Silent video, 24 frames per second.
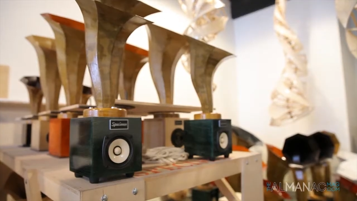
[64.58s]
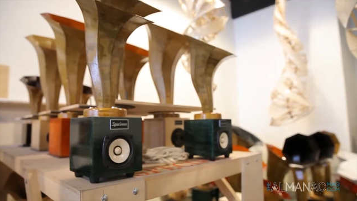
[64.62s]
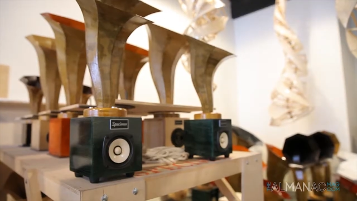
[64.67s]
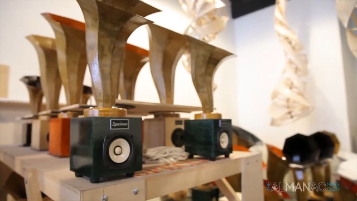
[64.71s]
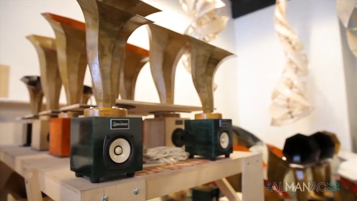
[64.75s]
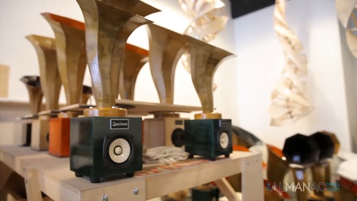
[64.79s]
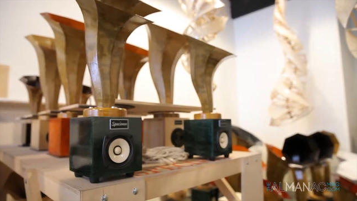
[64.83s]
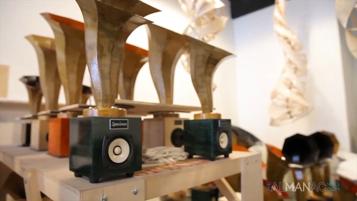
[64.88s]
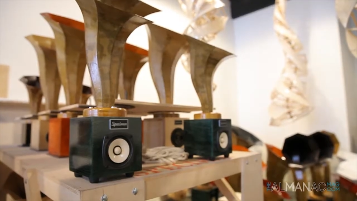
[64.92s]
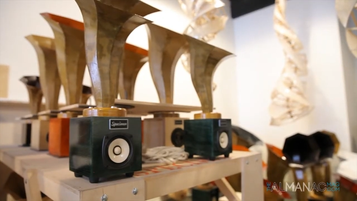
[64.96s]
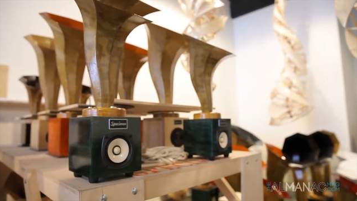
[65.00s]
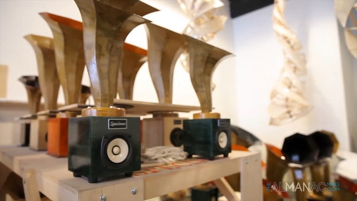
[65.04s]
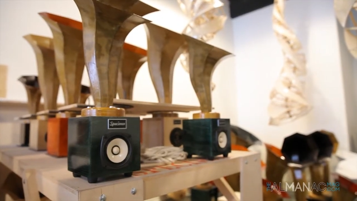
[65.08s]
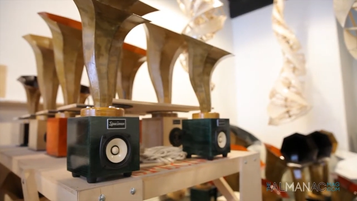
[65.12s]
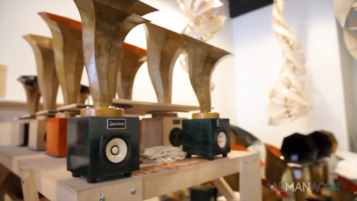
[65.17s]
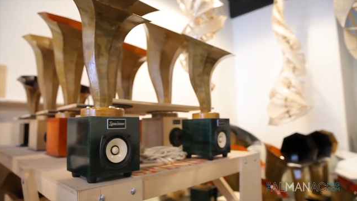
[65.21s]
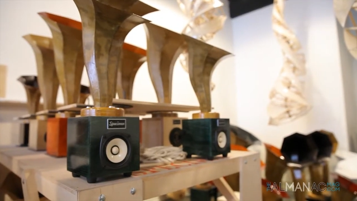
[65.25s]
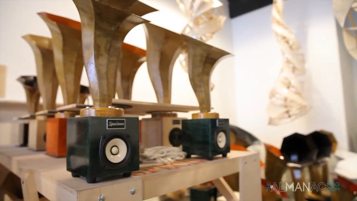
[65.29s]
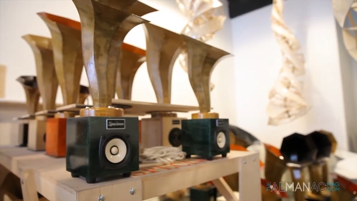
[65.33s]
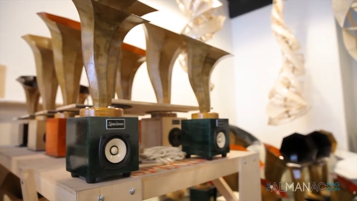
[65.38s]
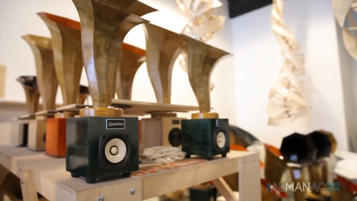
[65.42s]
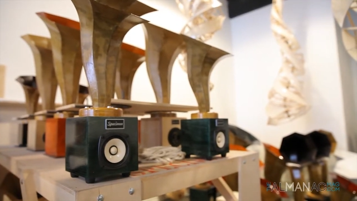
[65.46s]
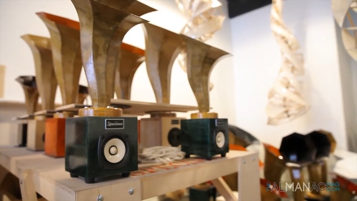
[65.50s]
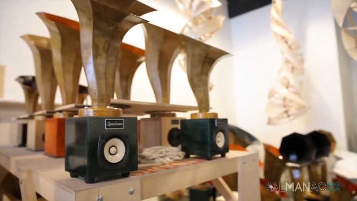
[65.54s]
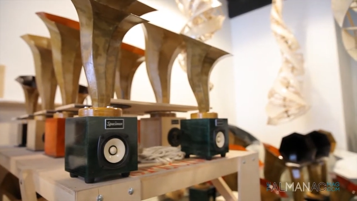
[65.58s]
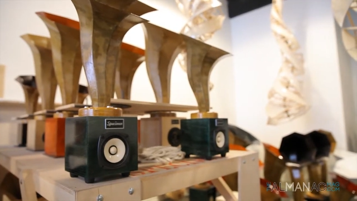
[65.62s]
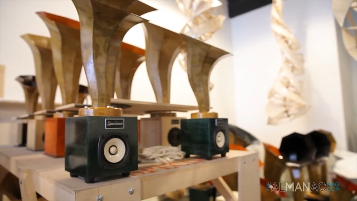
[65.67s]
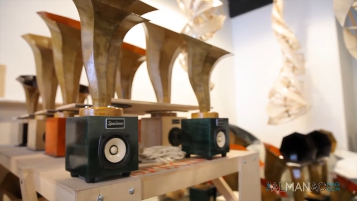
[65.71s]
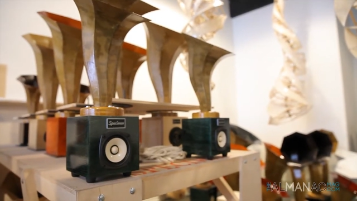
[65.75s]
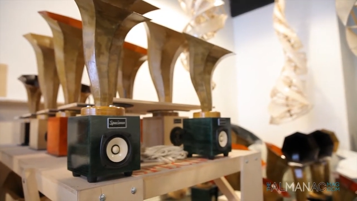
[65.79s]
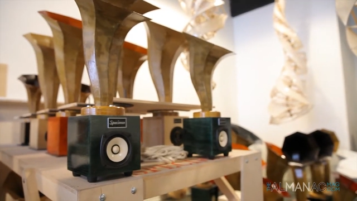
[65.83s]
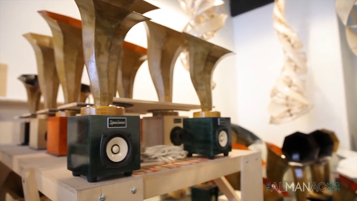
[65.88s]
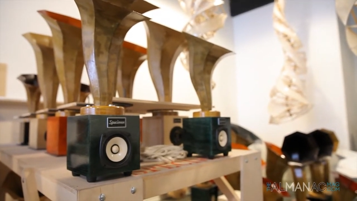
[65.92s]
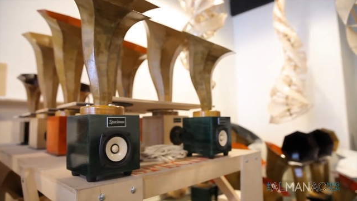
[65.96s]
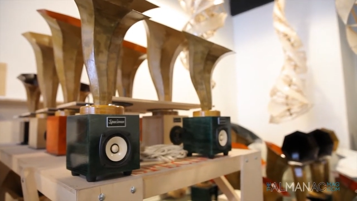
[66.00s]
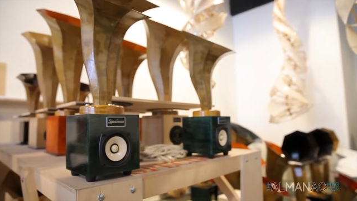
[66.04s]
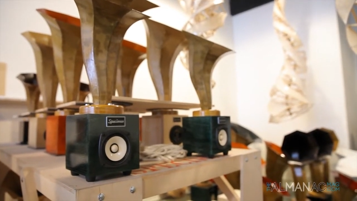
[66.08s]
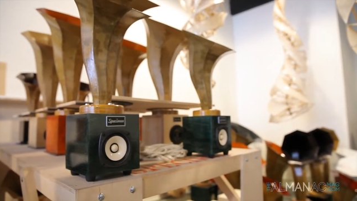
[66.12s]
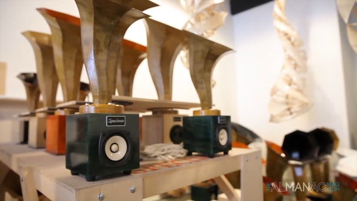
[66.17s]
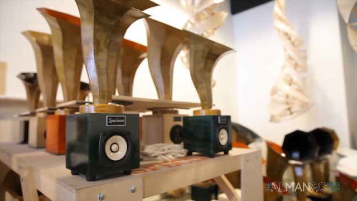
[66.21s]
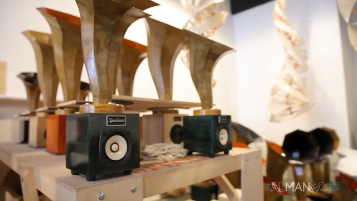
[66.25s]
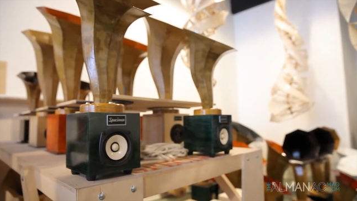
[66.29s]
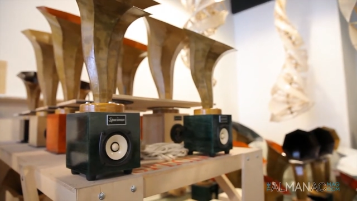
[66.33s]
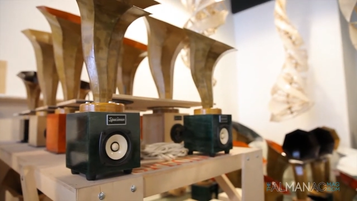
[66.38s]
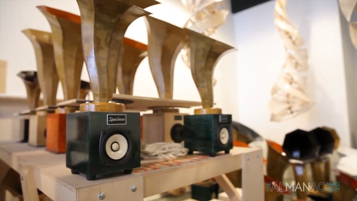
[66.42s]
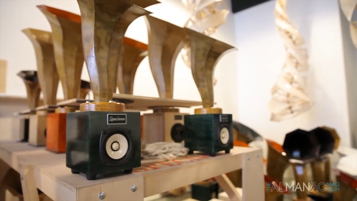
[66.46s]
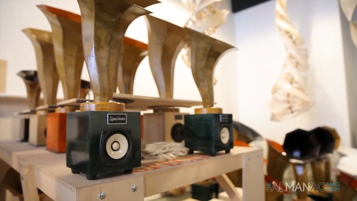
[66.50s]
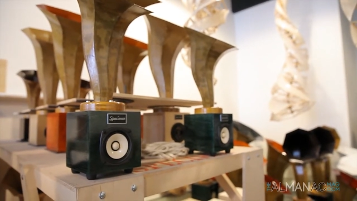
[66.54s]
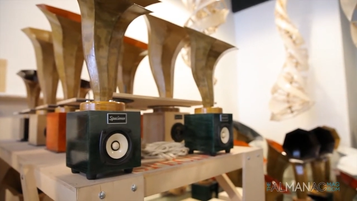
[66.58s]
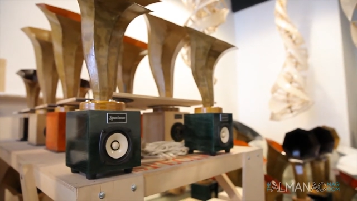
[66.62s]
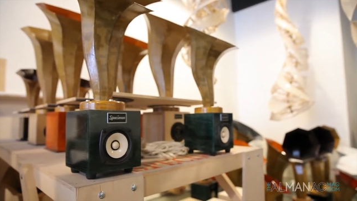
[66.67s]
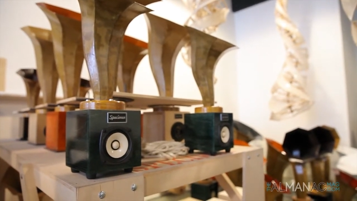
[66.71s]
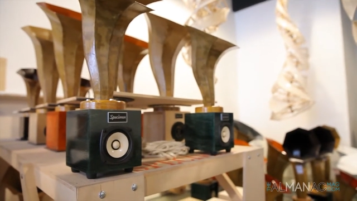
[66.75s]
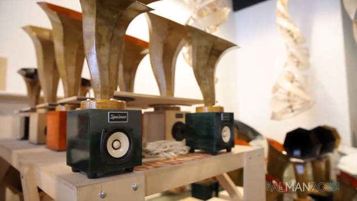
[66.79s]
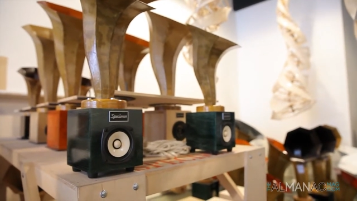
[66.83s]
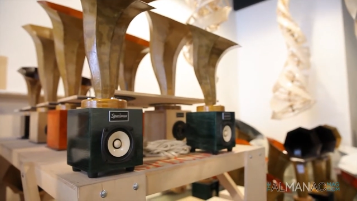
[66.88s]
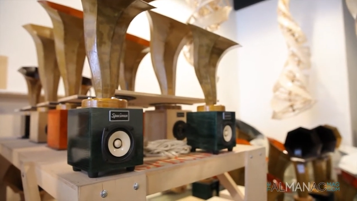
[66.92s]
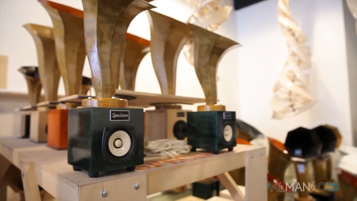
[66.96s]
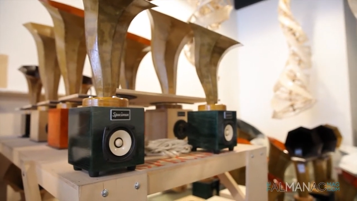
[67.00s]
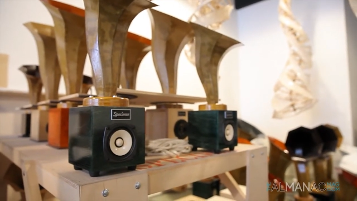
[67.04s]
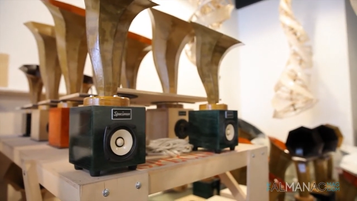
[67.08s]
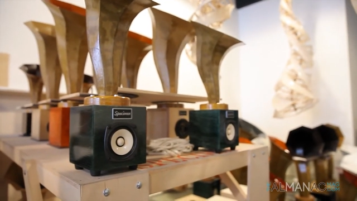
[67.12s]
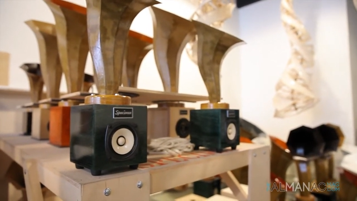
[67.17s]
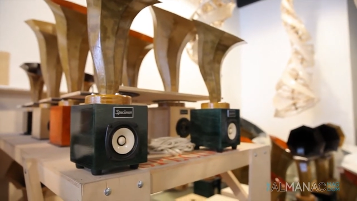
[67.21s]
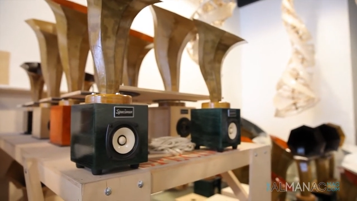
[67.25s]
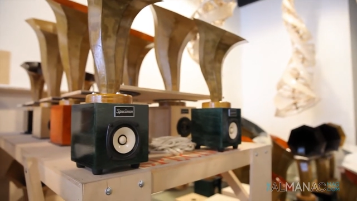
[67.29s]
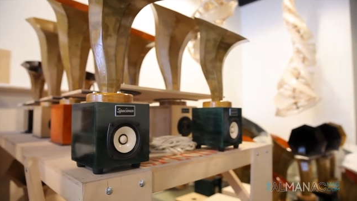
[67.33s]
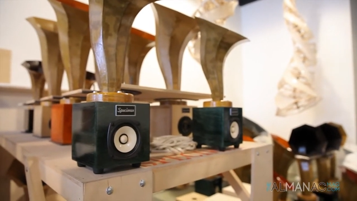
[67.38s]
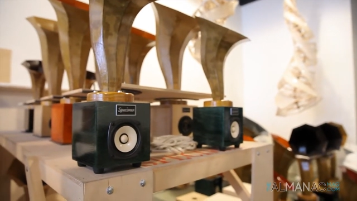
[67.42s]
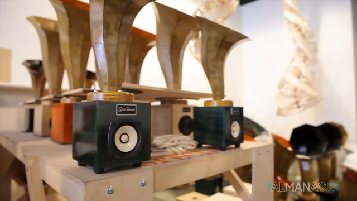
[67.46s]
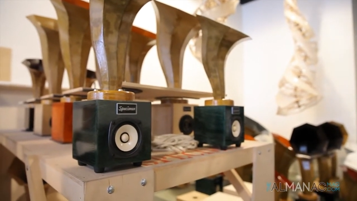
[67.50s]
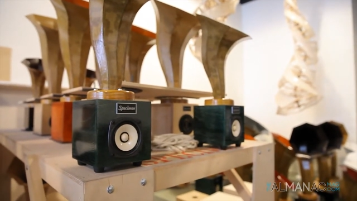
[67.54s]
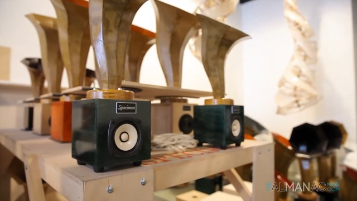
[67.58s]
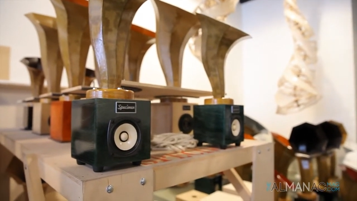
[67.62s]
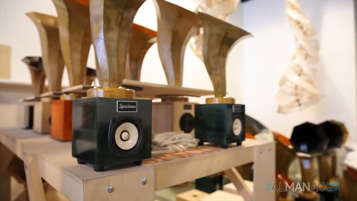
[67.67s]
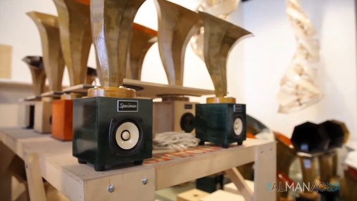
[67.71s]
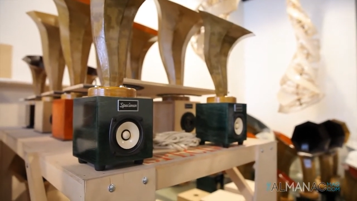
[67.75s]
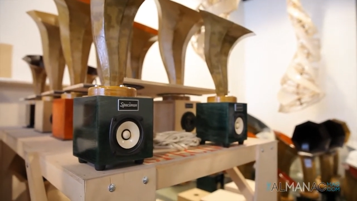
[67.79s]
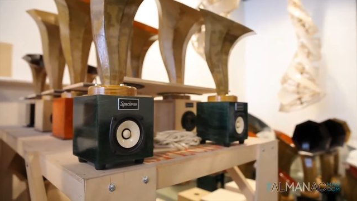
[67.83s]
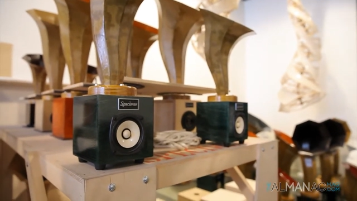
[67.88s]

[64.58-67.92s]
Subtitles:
Nobody's mouth can be seen.